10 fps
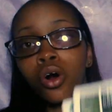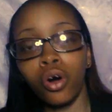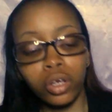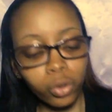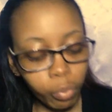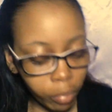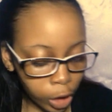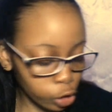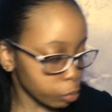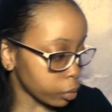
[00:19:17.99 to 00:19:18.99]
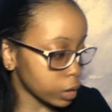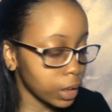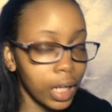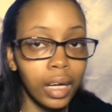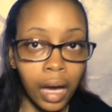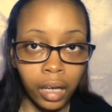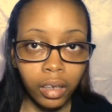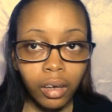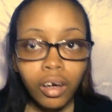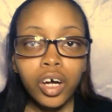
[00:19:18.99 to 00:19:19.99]
all little miniature books that I got
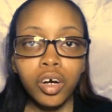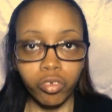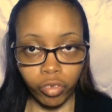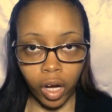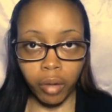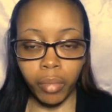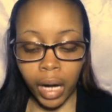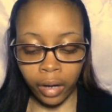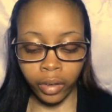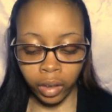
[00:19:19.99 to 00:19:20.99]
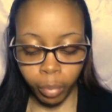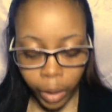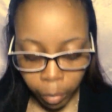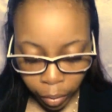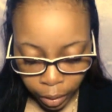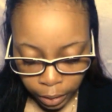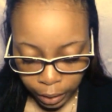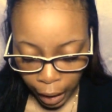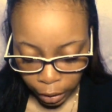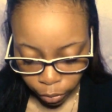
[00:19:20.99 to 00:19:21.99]
from Our Daily Bread, but this
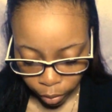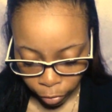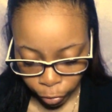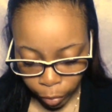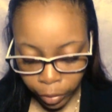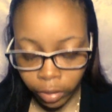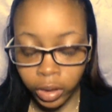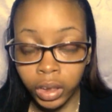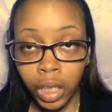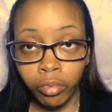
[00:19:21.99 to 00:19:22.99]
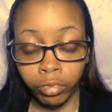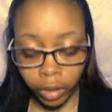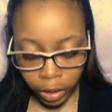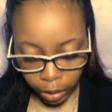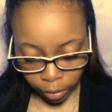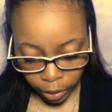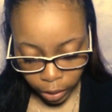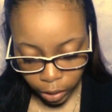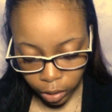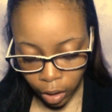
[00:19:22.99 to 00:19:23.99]
is actually from their Discovery
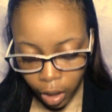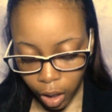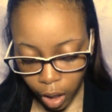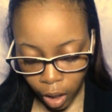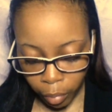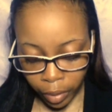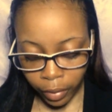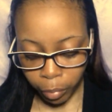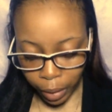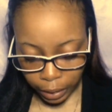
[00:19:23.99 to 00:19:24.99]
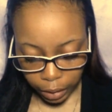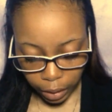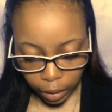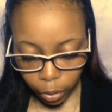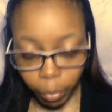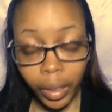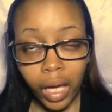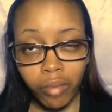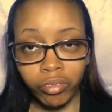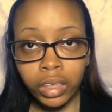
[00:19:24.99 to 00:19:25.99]
series. And they're basically little
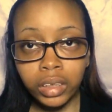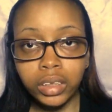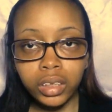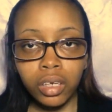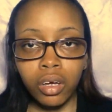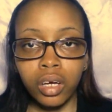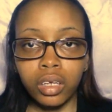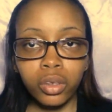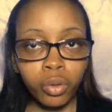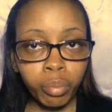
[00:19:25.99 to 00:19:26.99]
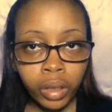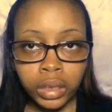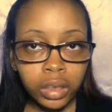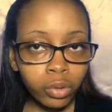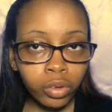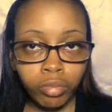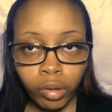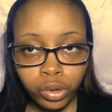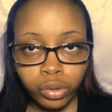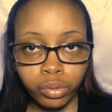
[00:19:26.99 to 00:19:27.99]
pamphlets, little books, little
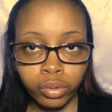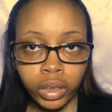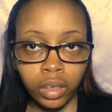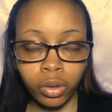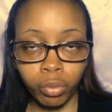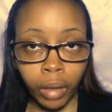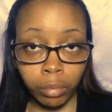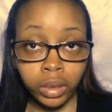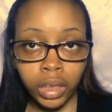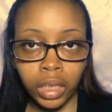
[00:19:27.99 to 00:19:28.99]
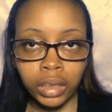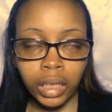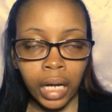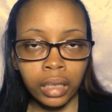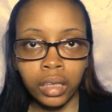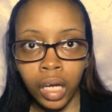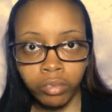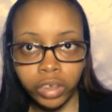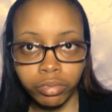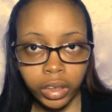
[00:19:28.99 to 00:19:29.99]
devotionals, and little Bible studies that I
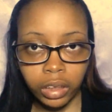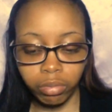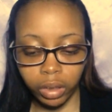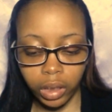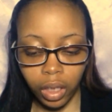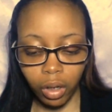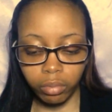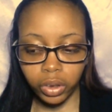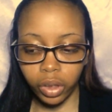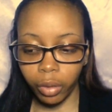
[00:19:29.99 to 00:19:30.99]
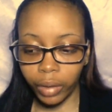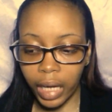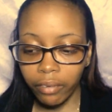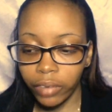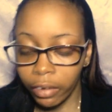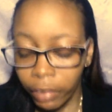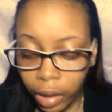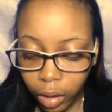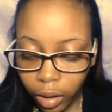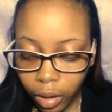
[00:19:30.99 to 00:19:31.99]
love to read when, oh, sorry, when I have nothing